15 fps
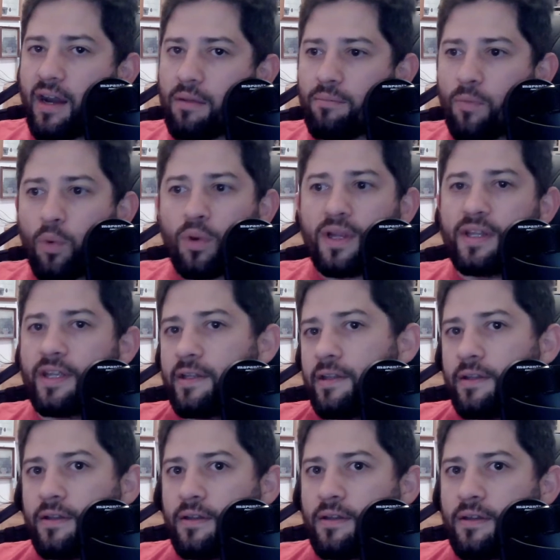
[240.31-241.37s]
him or he
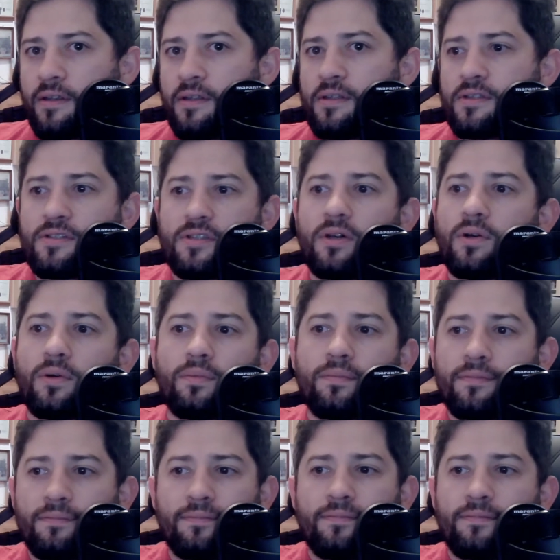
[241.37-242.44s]
didn't. So
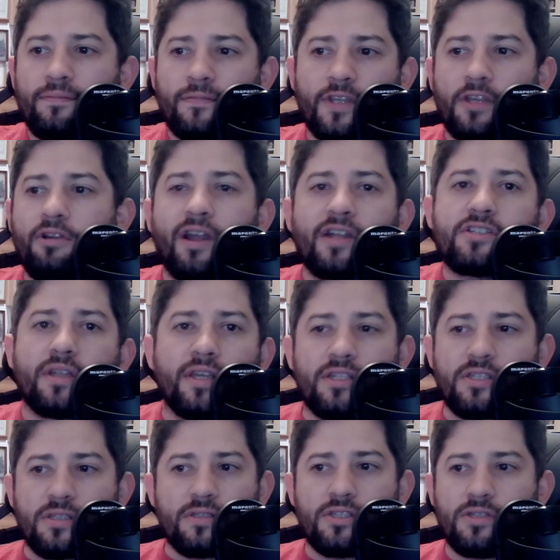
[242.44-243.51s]

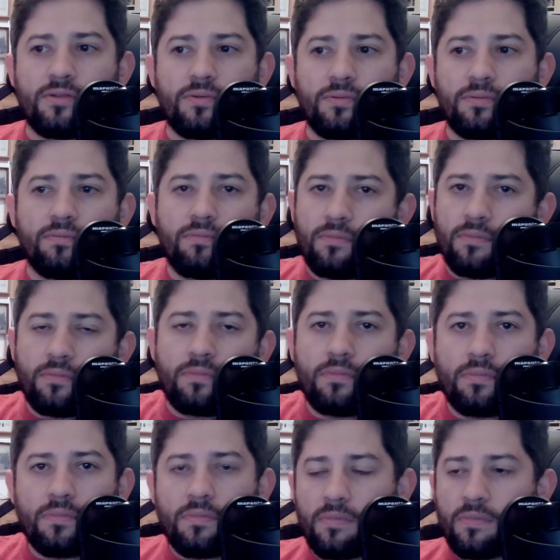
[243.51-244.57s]
congratulations, you
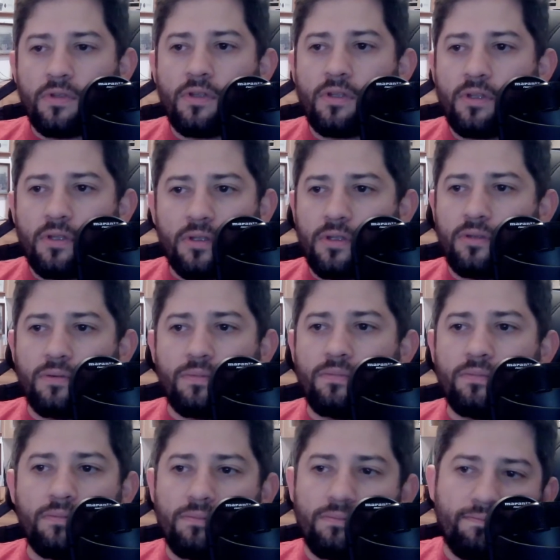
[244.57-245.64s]
you
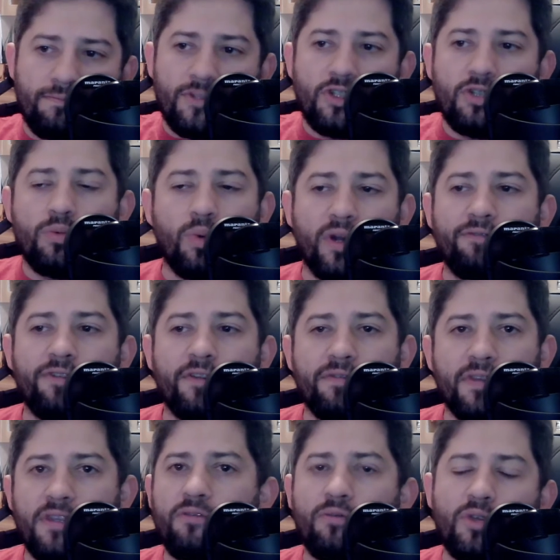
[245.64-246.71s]
you won a fifty.
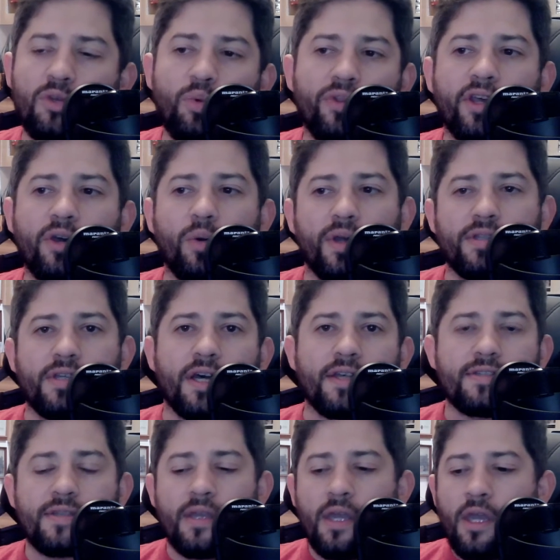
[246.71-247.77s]
You we won the coin
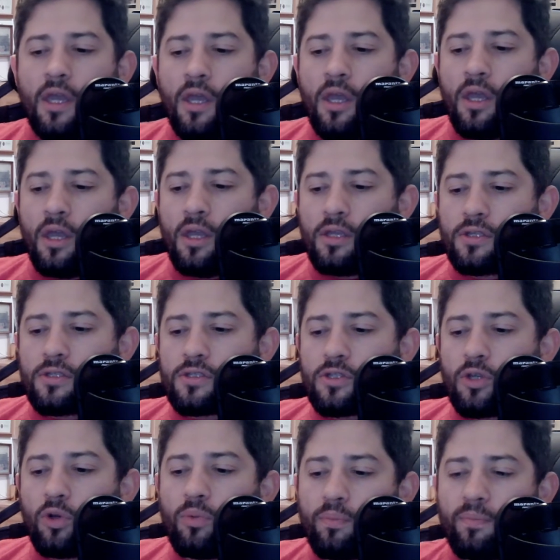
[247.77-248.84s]
toss.
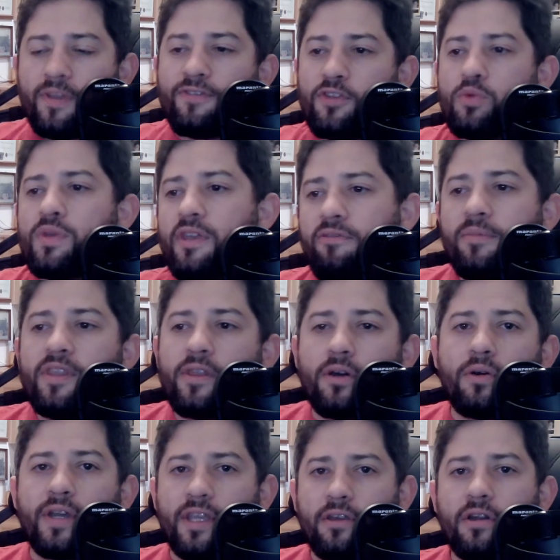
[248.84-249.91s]
So if you give me,
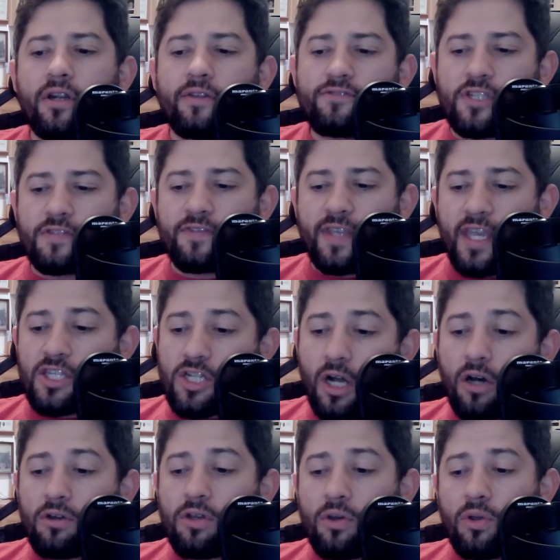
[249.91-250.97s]
though, a good enough justification,
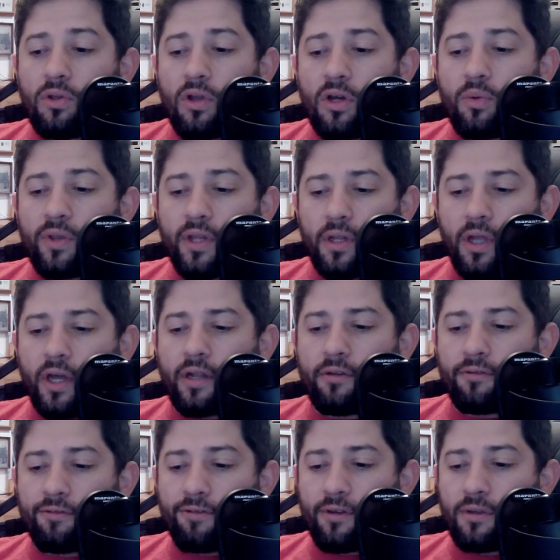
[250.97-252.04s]
I'll go along with a lot
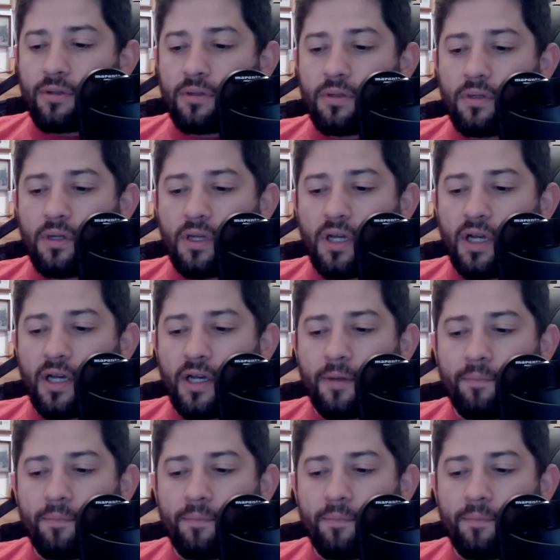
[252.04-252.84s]
of uh,